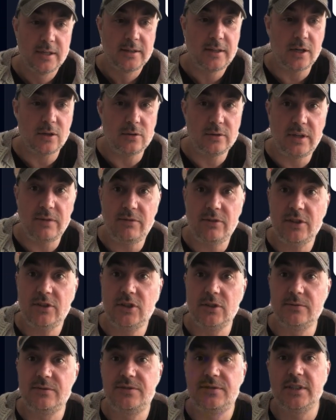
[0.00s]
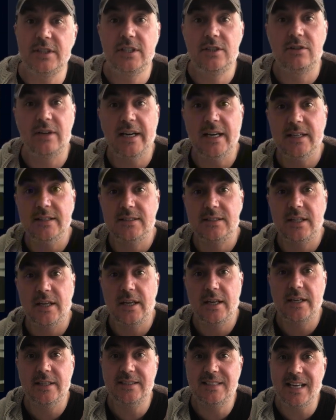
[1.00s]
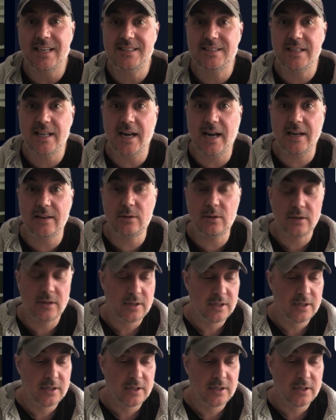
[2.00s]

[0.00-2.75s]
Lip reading: that will give you some free credits so you can test it out.